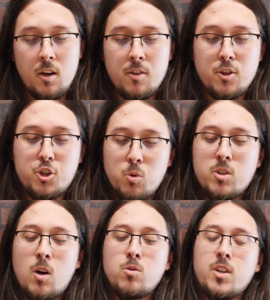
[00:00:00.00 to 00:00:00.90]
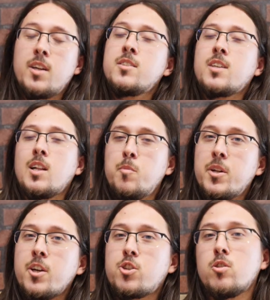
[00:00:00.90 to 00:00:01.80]
the shootout and
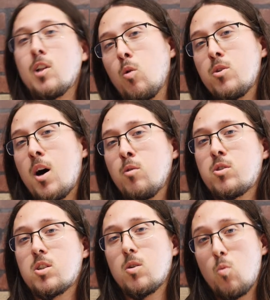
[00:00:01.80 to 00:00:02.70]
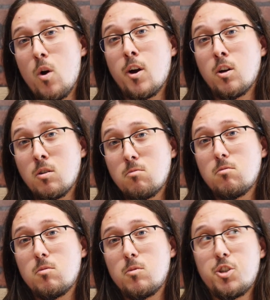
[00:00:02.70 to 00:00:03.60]
elimination loadouts were
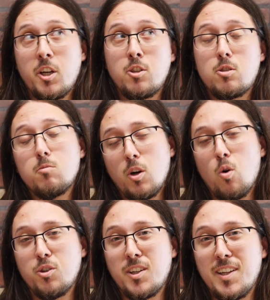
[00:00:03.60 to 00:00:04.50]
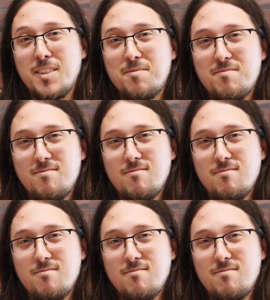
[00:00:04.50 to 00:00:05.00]
changed accordingly.